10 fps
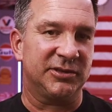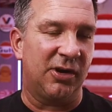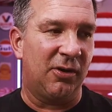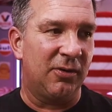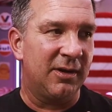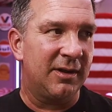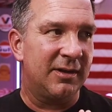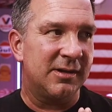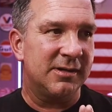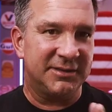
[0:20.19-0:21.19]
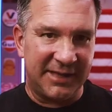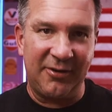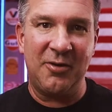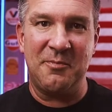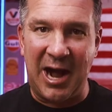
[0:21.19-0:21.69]
So
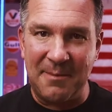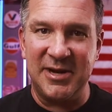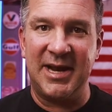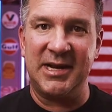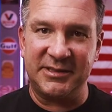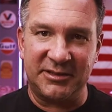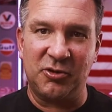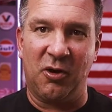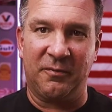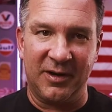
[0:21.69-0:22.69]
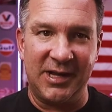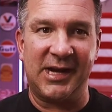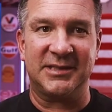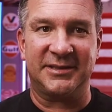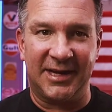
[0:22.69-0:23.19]
Senator Bob Menendez's girlfriend,
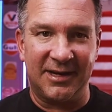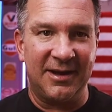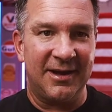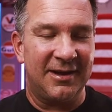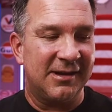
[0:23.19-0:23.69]
like I said,